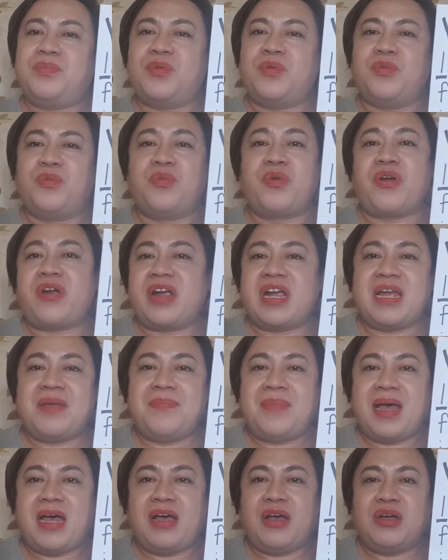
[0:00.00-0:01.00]
worry
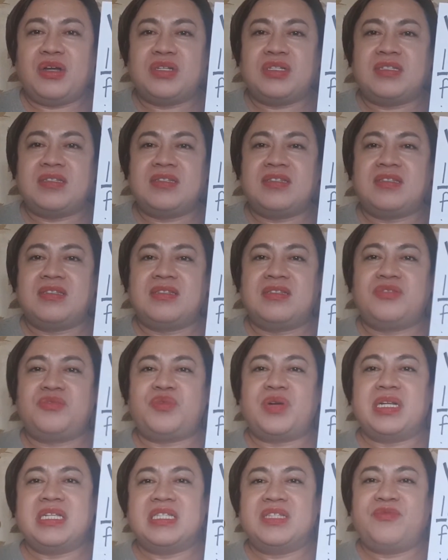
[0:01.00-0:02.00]
about
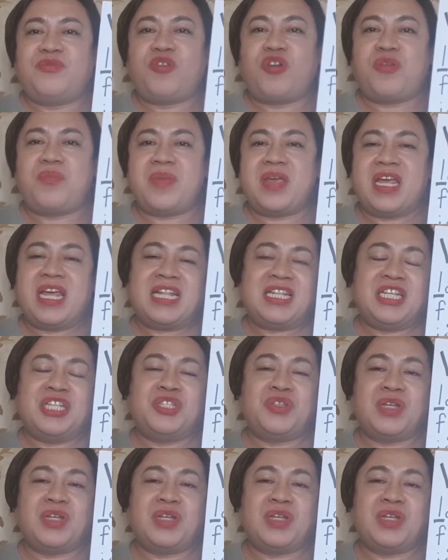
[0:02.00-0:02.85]
transforming it into